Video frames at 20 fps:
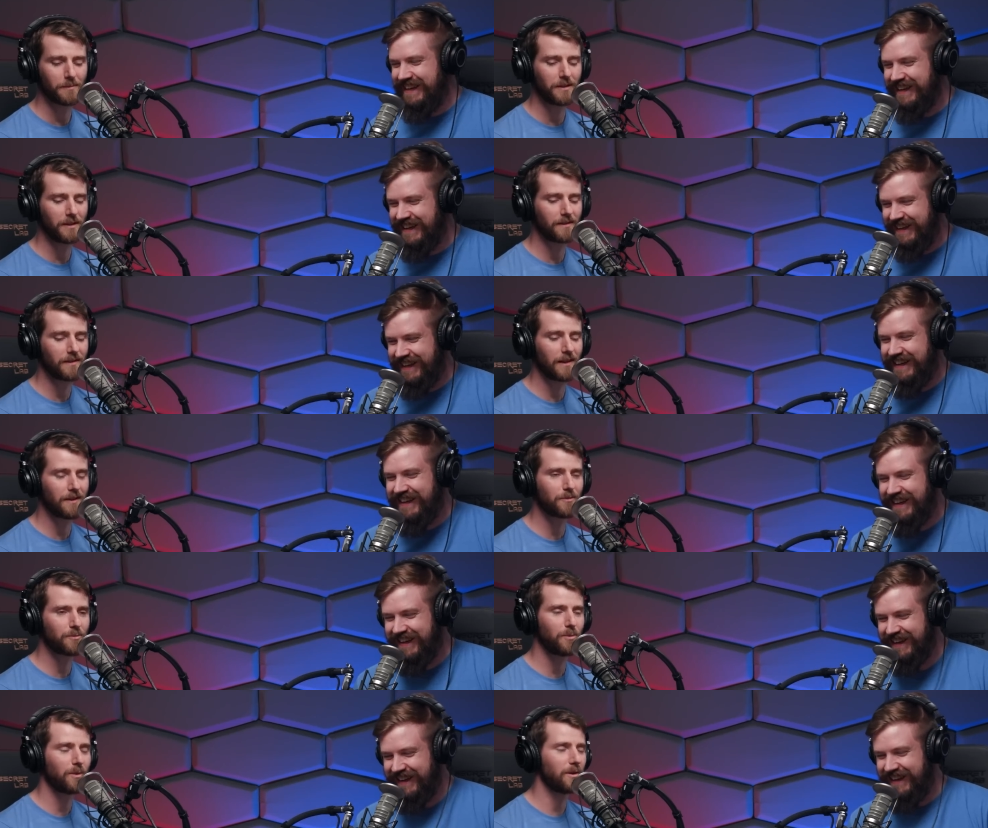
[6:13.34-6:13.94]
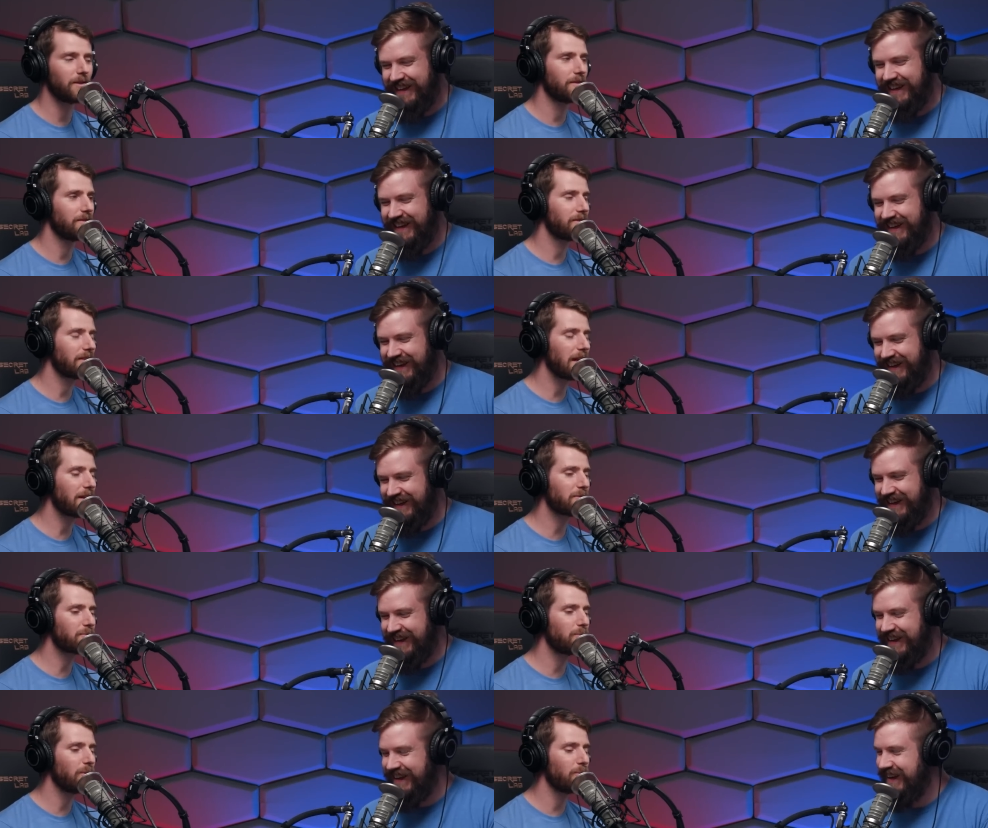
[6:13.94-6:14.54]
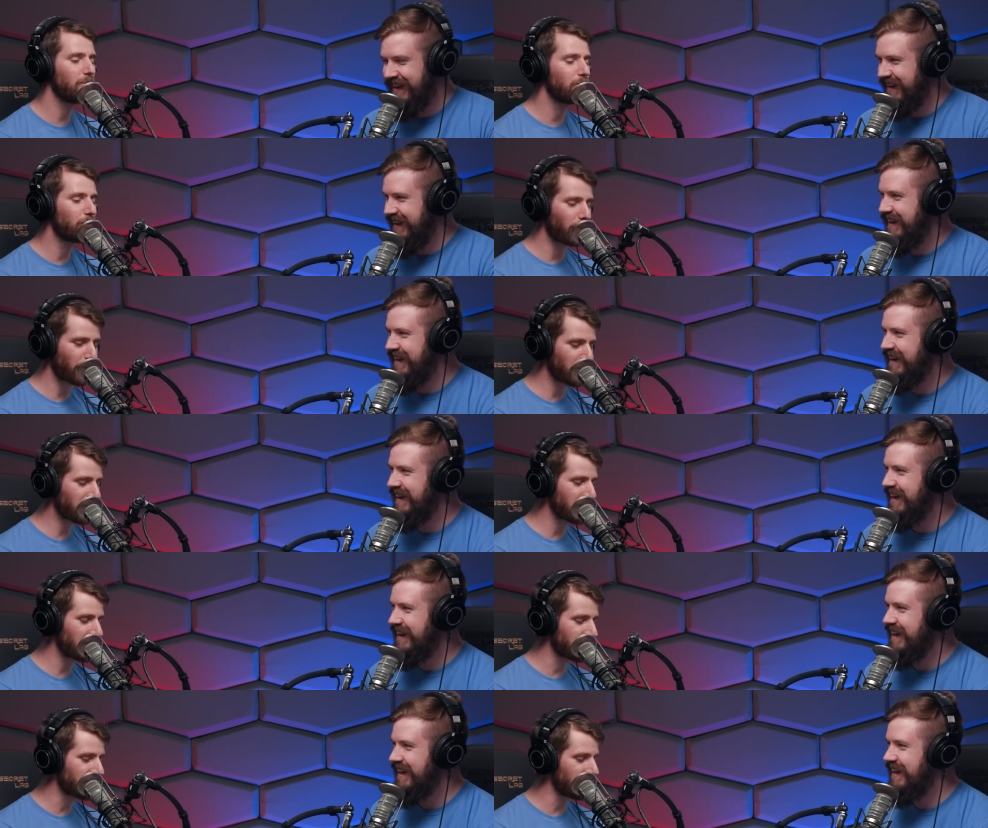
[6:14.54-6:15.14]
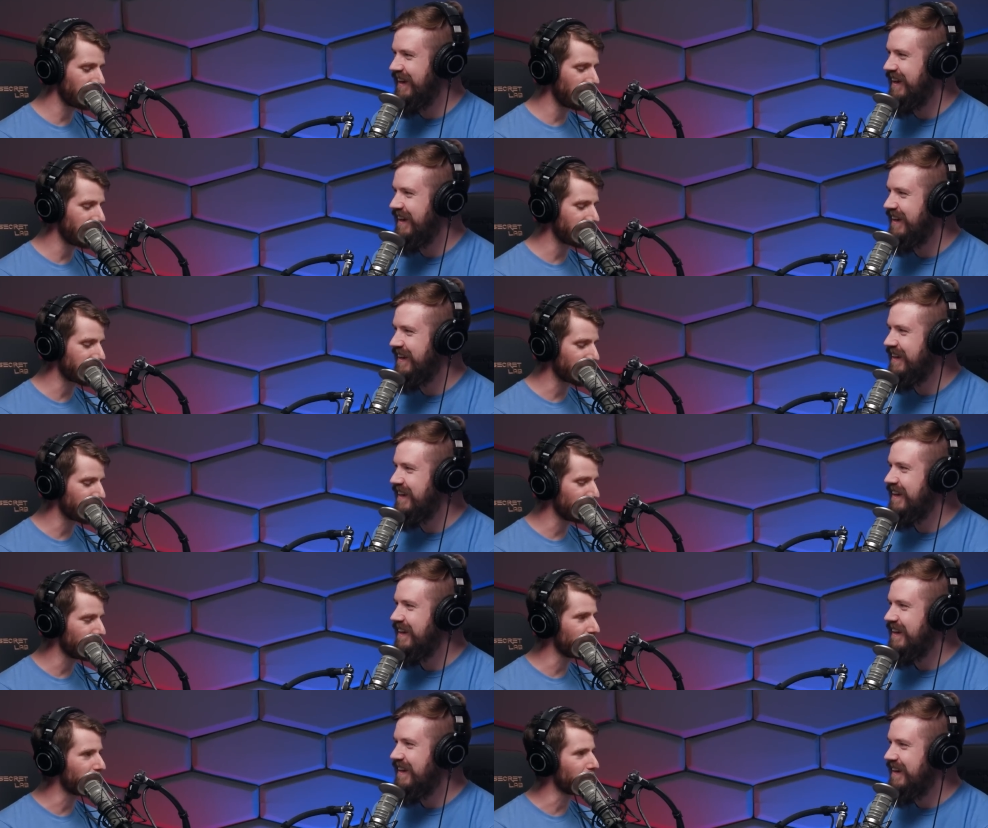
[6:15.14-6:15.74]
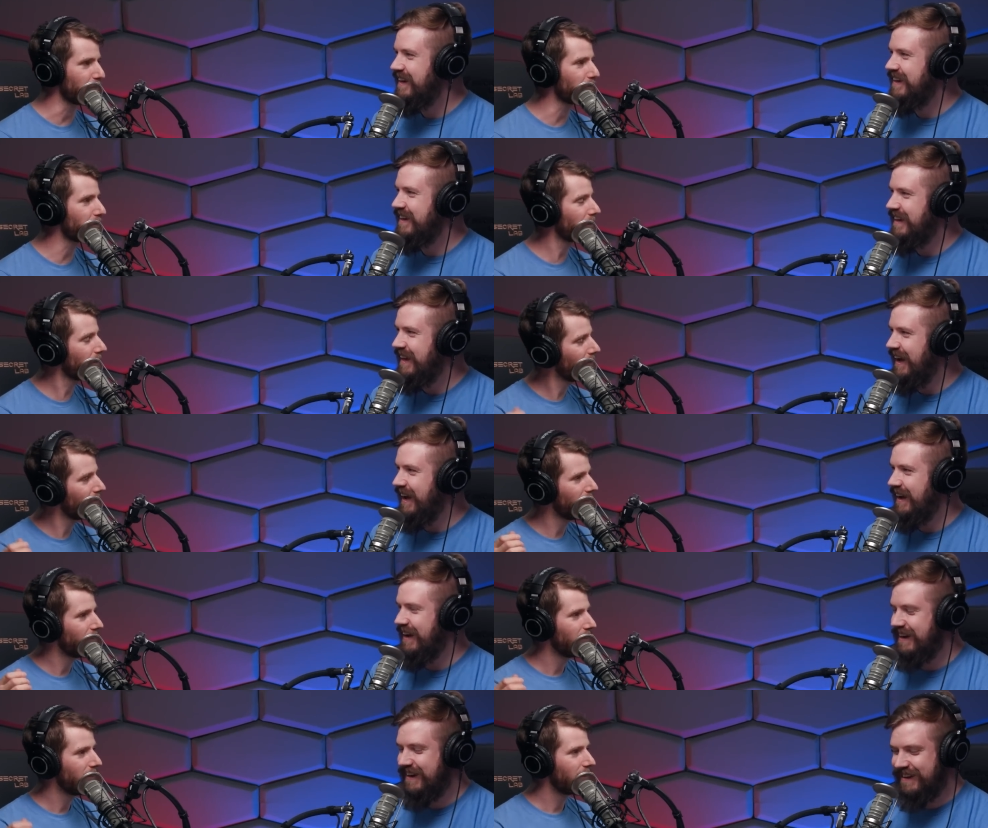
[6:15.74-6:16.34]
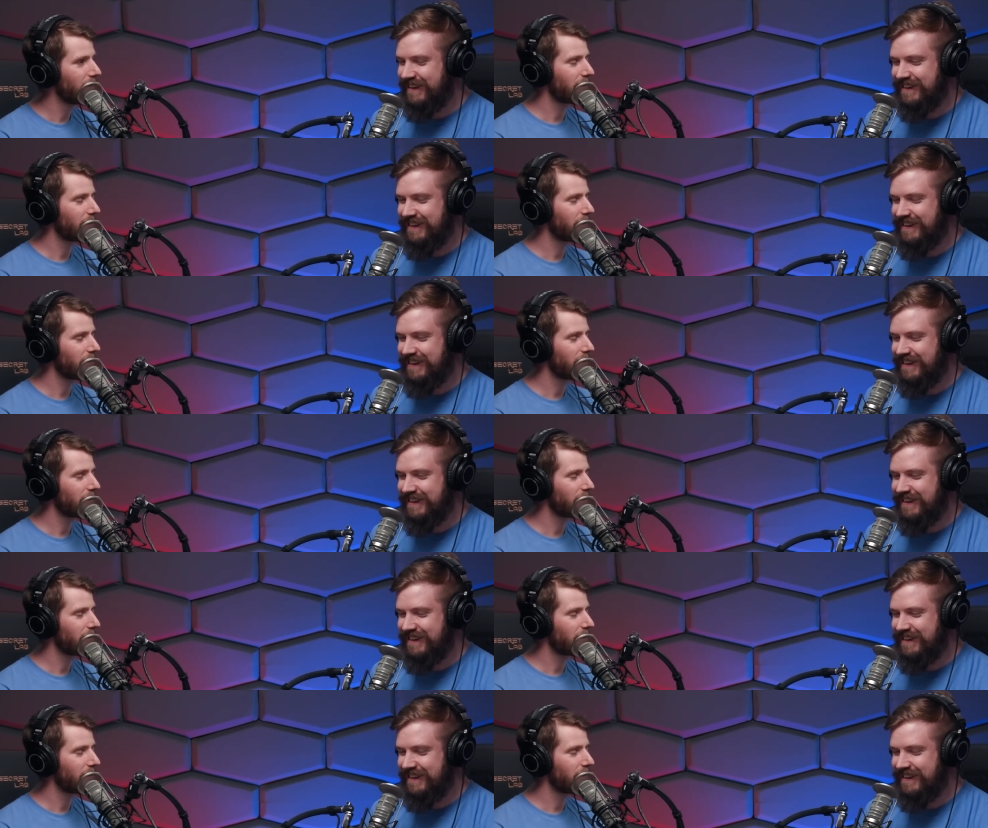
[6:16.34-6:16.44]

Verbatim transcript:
Speaker 1: I mean, that's what that's what work is like, Luke. Yeah.